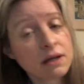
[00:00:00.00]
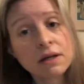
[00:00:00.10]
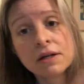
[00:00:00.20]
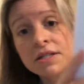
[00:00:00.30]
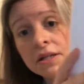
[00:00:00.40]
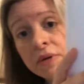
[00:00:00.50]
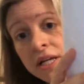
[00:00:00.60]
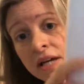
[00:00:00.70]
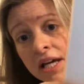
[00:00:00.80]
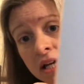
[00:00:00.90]
So
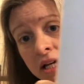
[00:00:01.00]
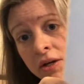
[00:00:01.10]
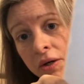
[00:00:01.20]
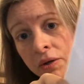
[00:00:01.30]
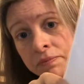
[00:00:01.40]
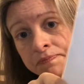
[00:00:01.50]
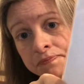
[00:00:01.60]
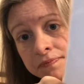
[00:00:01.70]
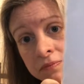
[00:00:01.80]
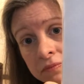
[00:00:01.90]
anywho,
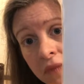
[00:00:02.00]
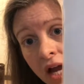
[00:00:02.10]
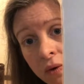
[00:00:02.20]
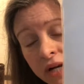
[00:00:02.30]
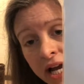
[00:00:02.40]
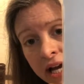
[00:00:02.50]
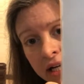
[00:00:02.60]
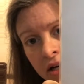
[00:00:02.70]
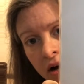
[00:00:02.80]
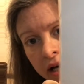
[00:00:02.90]
I went ahead and
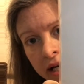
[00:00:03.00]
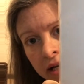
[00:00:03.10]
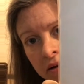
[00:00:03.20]
got it.